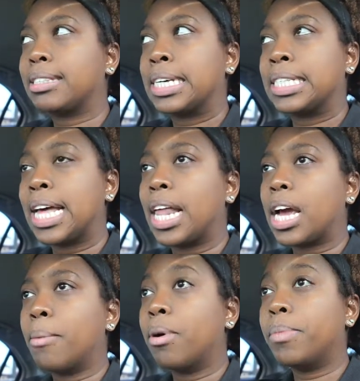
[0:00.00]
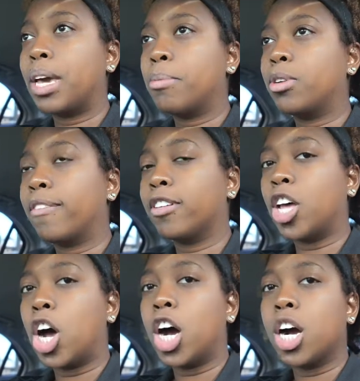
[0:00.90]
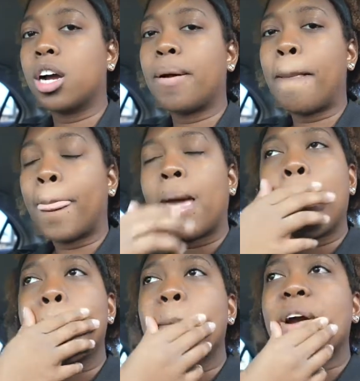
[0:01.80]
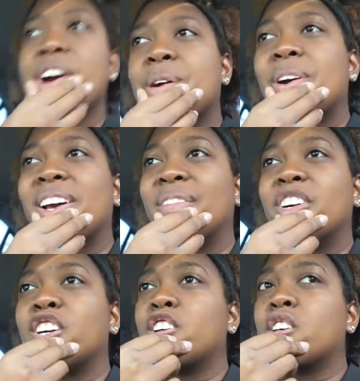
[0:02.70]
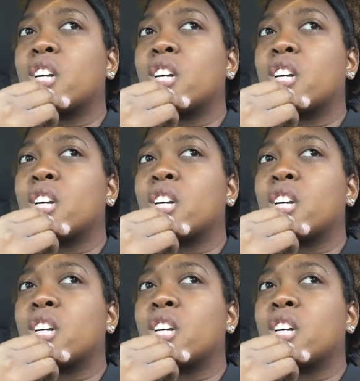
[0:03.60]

it's not like I'm gonna be able to vlog or whatever.